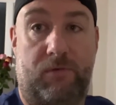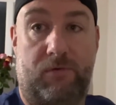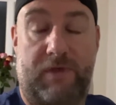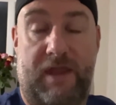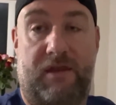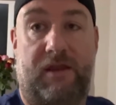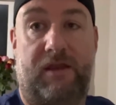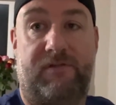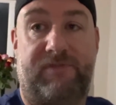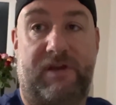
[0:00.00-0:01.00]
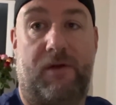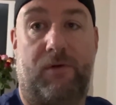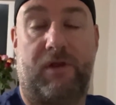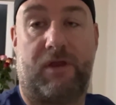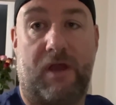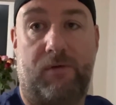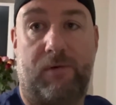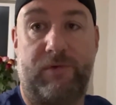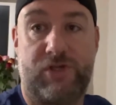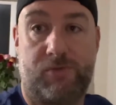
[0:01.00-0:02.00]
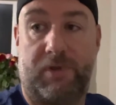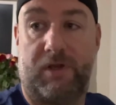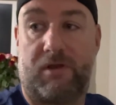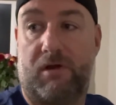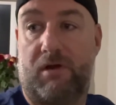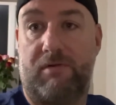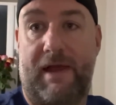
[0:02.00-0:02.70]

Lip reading: We'll get the video on the go when we jump in the car,